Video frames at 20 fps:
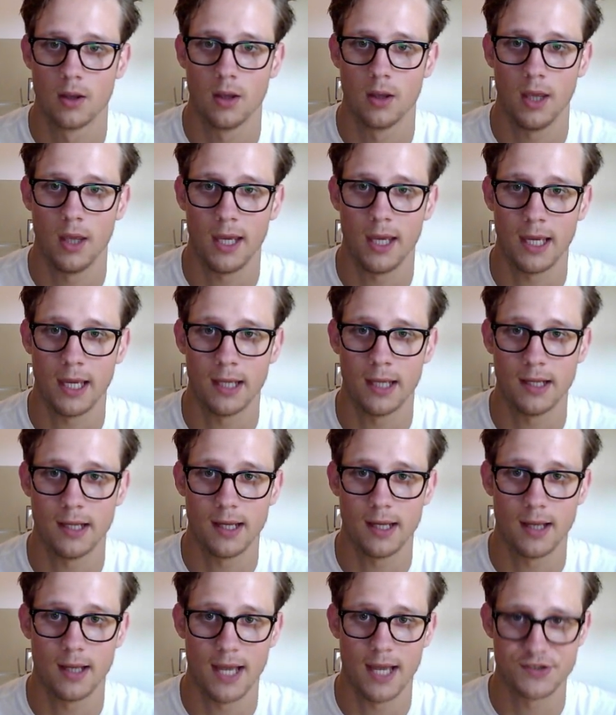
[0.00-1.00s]
And
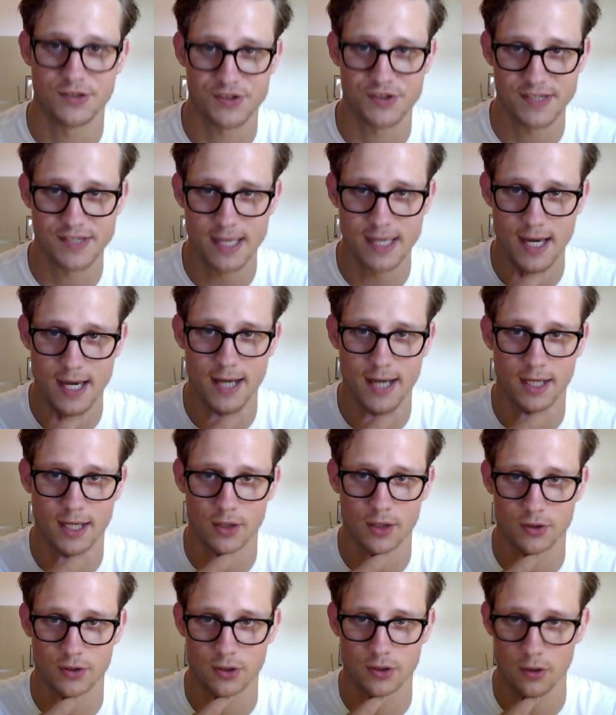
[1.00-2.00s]
as you can see, I can
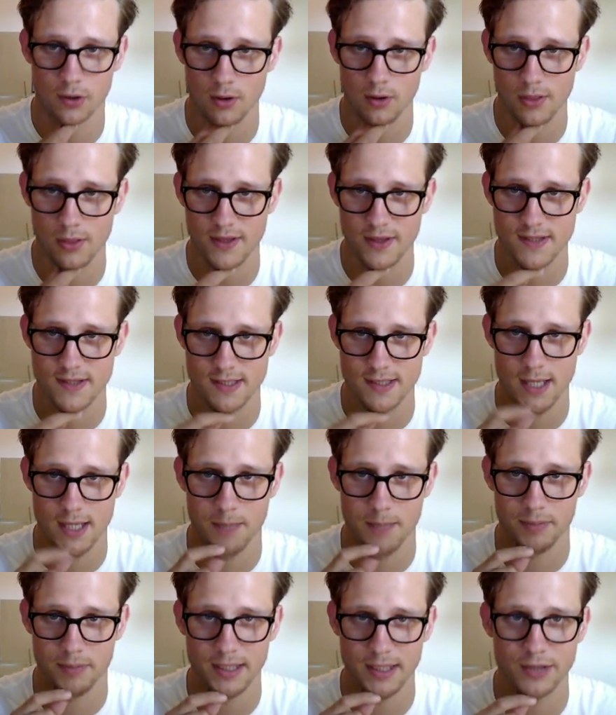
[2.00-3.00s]
control this
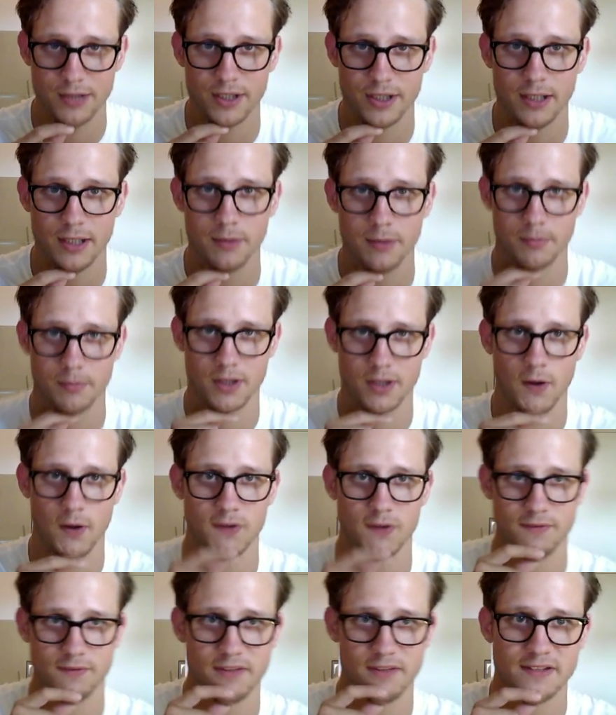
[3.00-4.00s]
player here
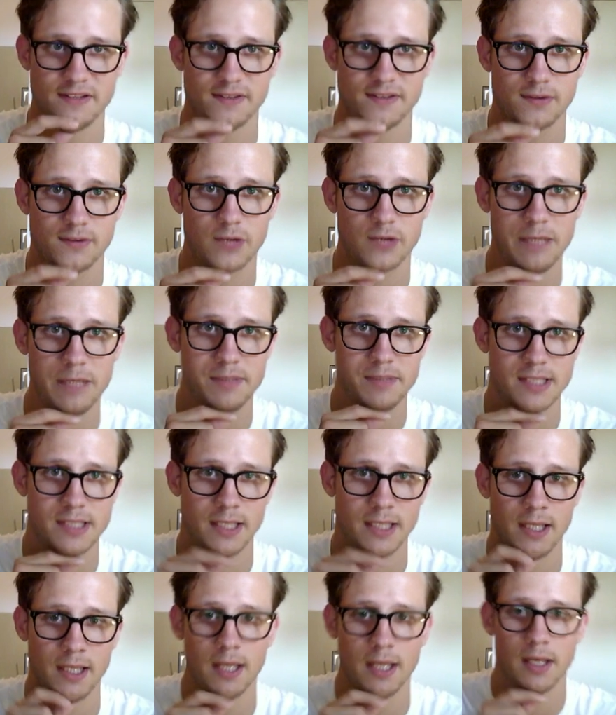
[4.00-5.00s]
because of this script,
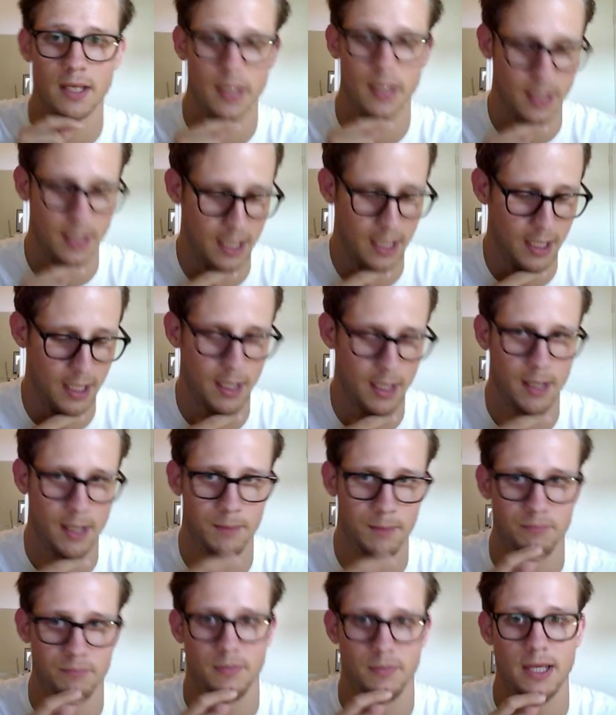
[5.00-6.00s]
and
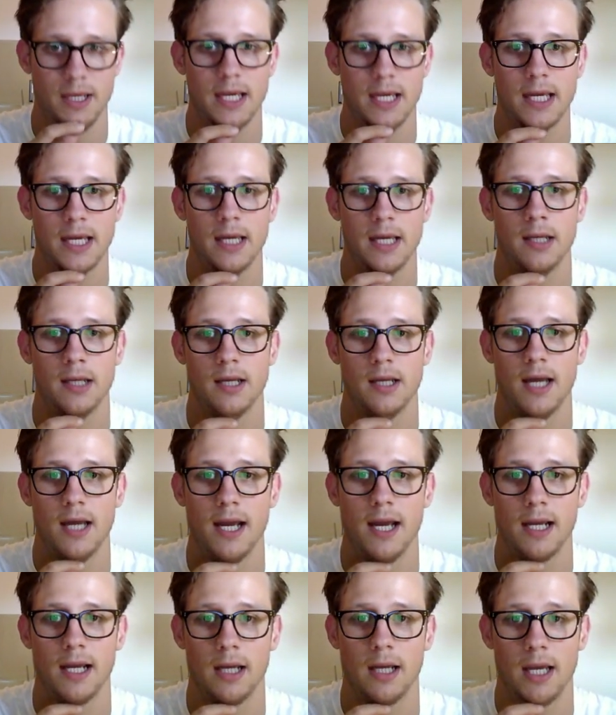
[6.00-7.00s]

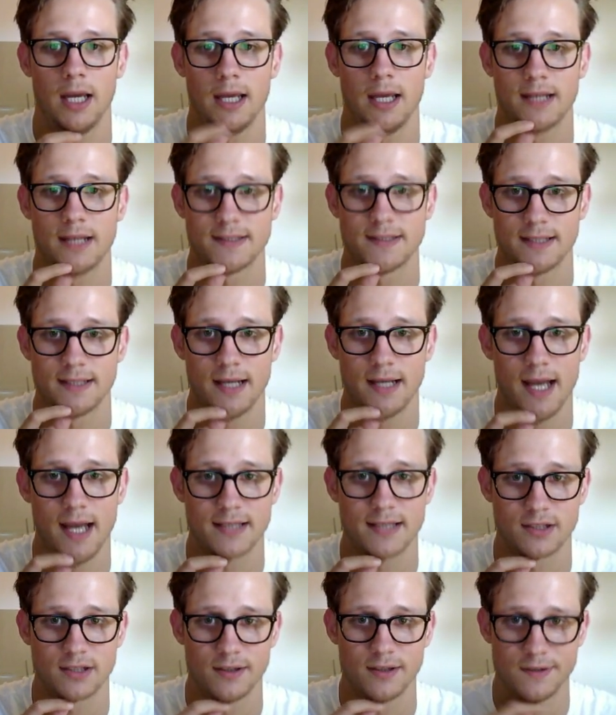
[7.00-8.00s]
it has
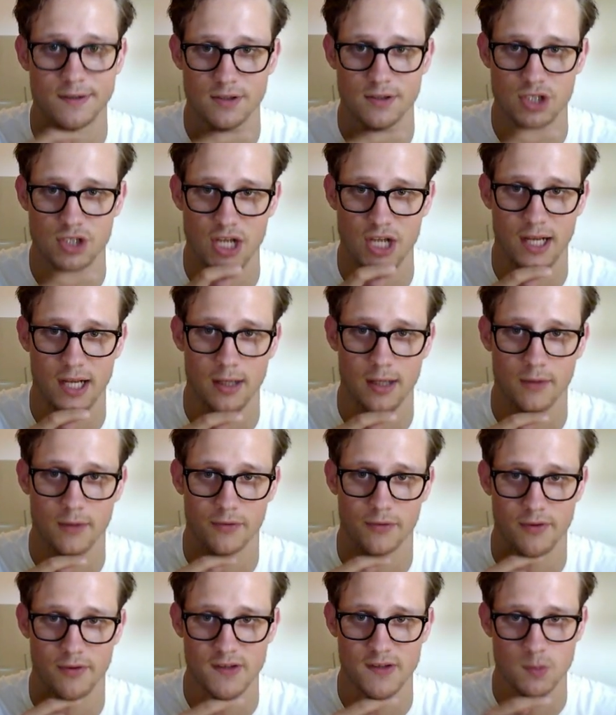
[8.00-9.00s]
collision checking for
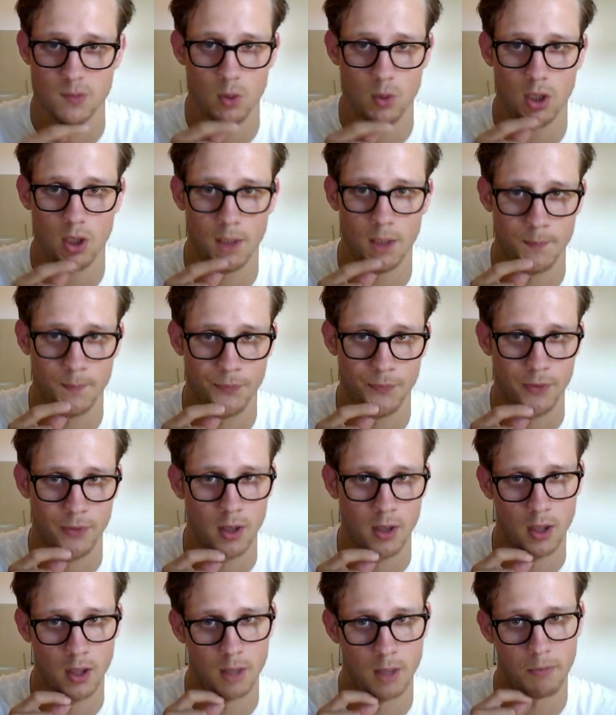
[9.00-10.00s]
this wall
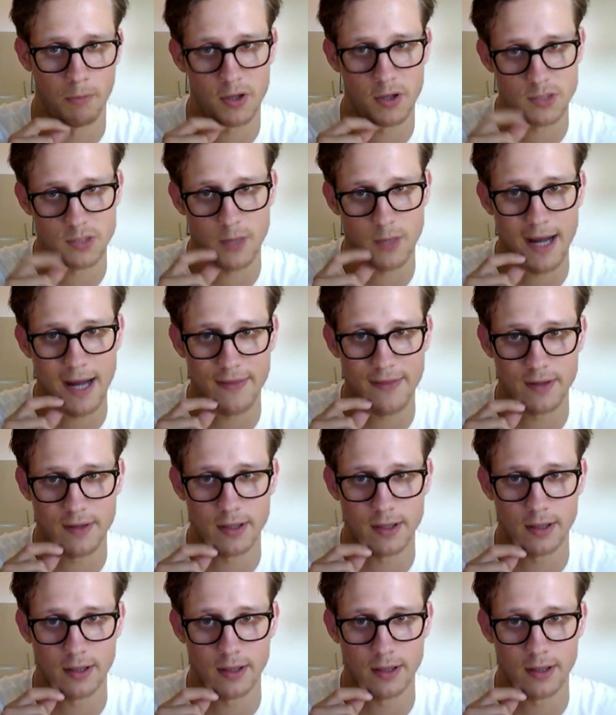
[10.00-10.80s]
because we added